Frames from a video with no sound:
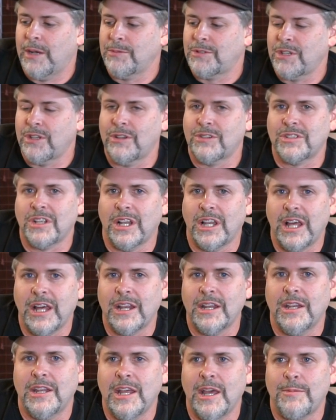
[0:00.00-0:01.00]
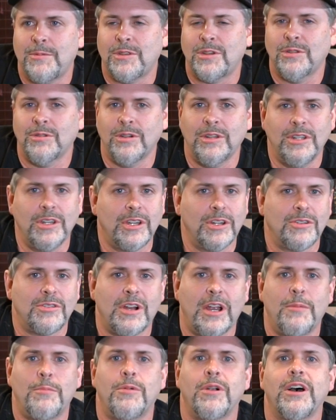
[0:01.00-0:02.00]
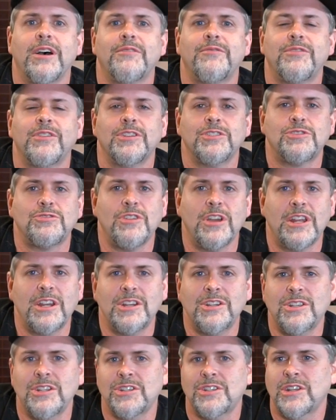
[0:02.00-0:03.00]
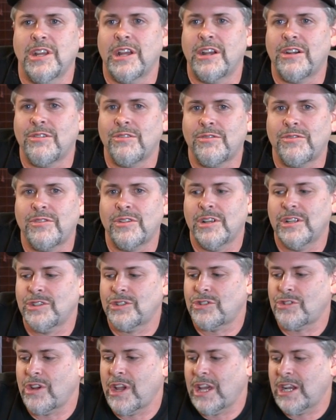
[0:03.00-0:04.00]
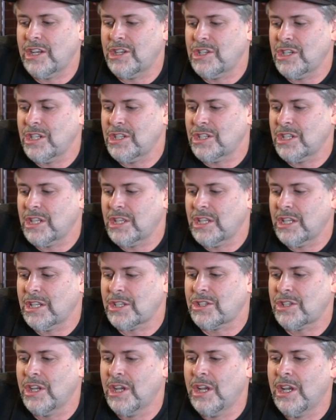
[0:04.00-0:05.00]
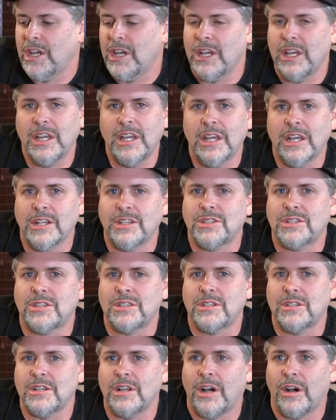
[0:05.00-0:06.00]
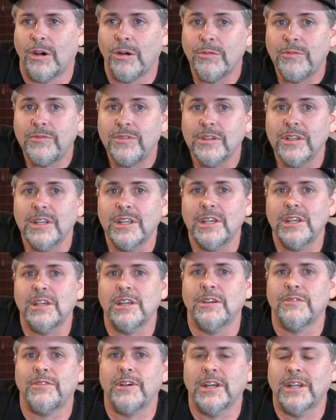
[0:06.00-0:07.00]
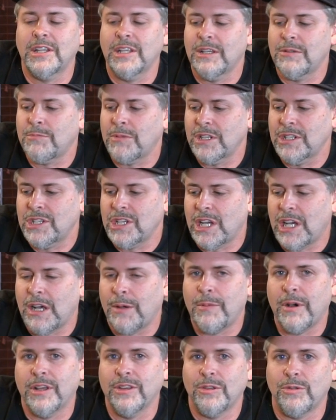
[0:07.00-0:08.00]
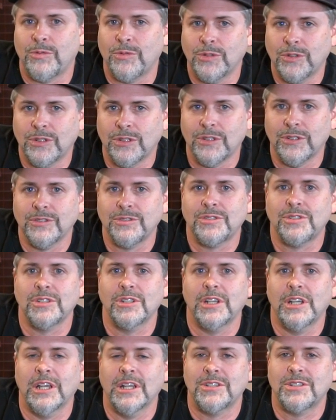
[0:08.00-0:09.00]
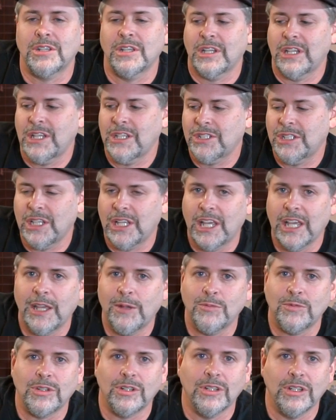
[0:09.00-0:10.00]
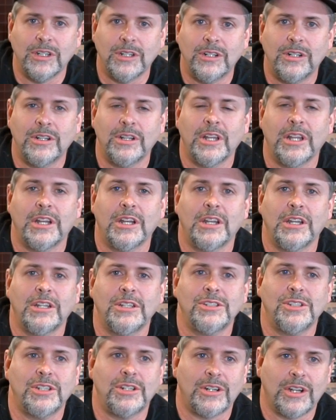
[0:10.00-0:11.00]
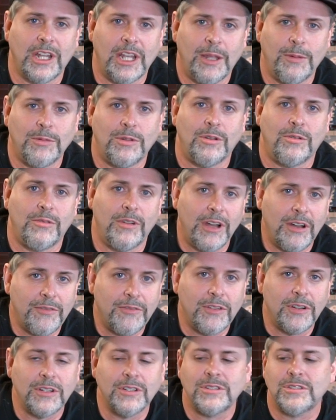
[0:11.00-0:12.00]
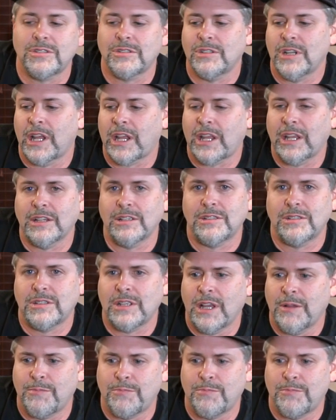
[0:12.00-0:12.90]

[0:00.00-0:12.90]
So there's a lot of depth to it. You can try broad front strategies, narrow front strategies in this. It's hopefully, if I did my job on the rules, it's an easy game to learn and an easier game to reference. Like if